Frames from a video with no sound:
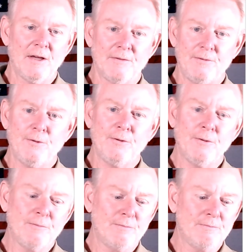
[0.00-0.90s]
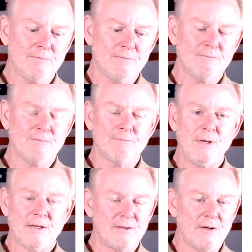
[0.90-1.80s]
if you
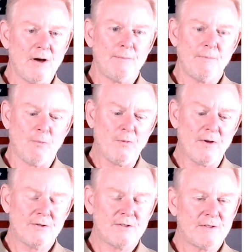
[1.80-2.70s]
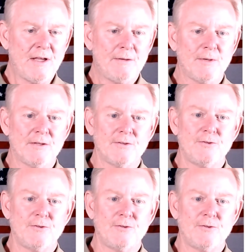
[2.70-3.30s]
mixed up their statements,